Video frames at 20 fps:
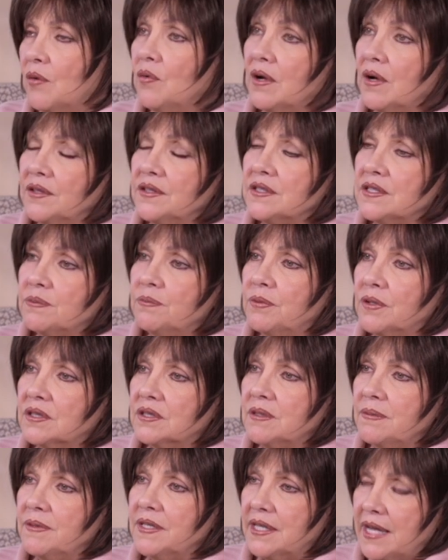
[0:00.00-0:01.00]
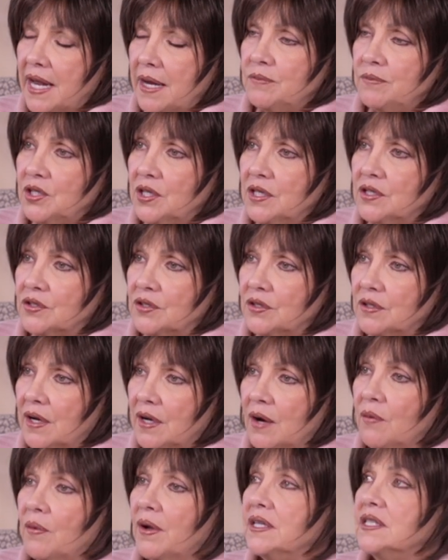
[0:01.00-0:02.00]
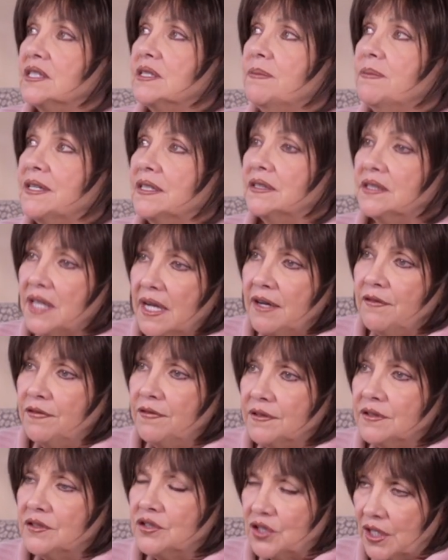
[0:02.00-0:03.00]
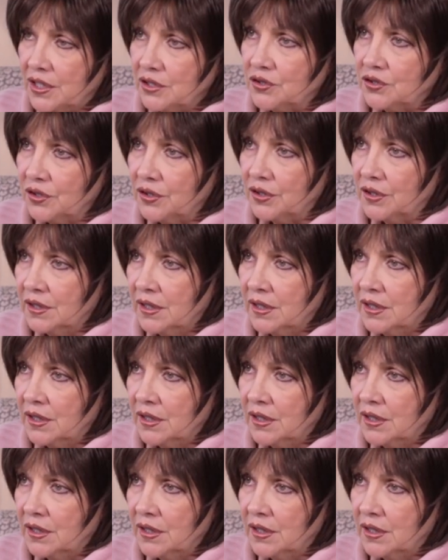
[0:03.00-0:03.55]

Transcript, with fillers: want this book to be a game changer. I want it to be a life changer.